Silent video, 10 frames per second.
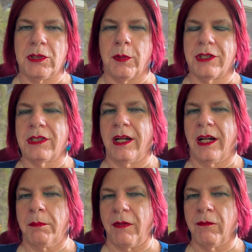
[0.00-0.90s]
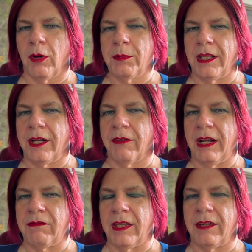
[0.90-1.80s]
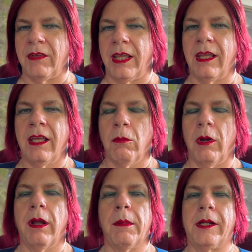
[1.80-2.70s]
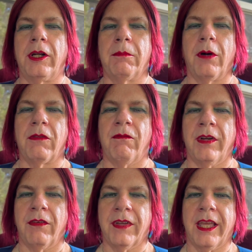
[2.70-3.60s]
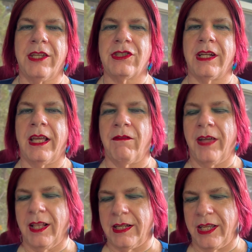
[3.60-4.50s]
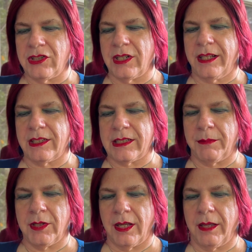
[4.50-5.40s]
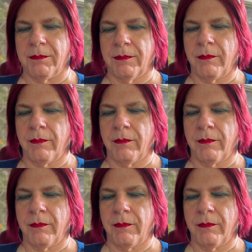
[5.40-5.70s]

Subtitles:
person and I performed the integrated V&V. We were able to do both verification and validation at the same time.